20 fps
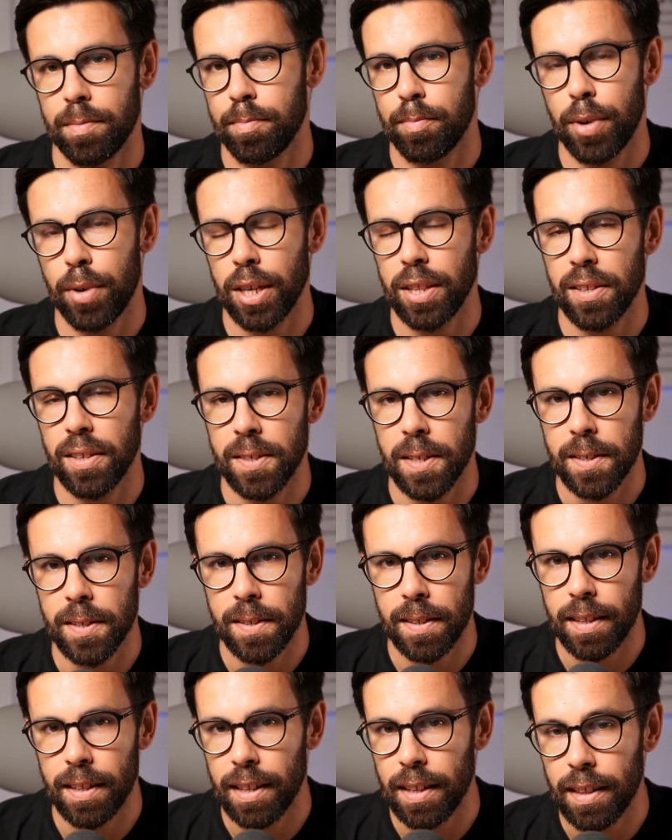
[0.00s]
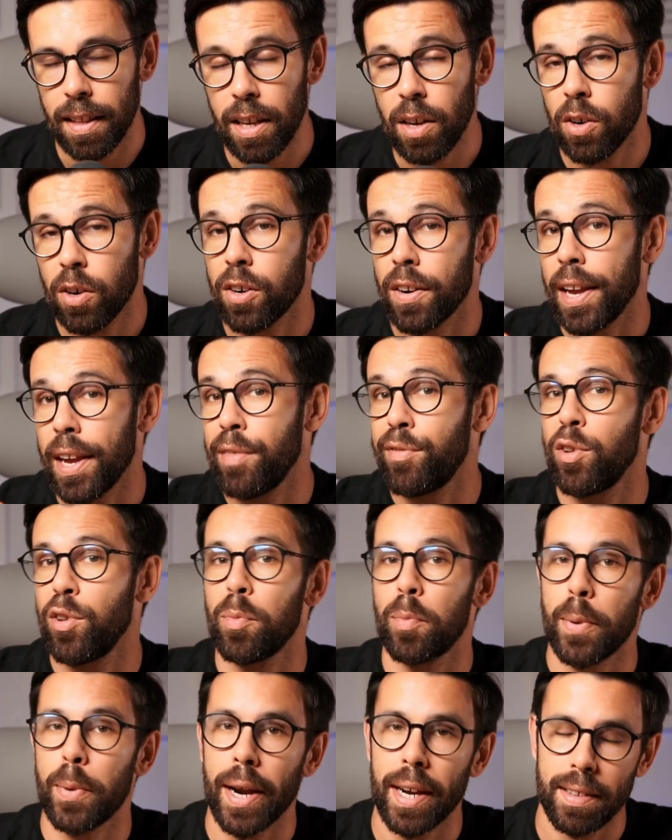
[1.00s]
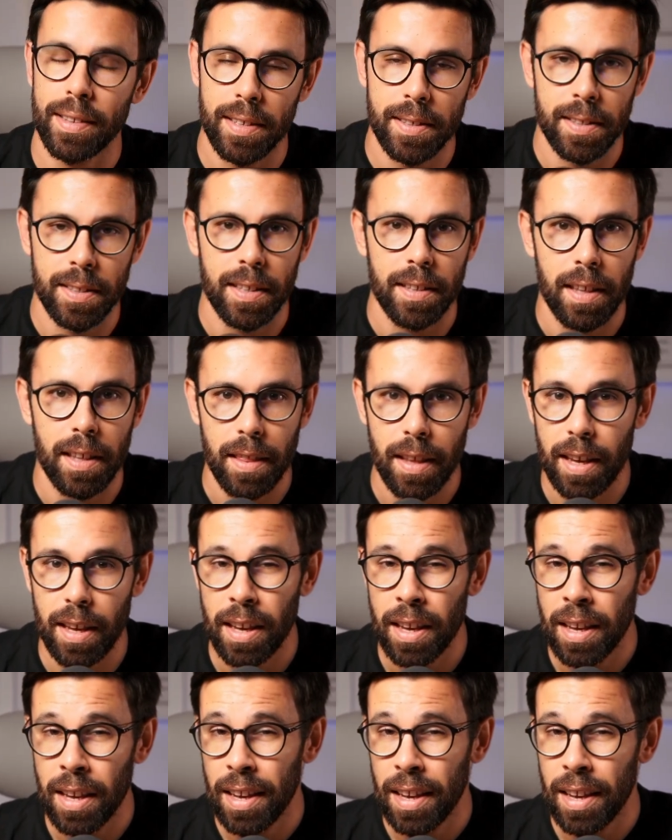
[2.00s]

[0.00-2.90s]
practices TDD, or if you practice TDD,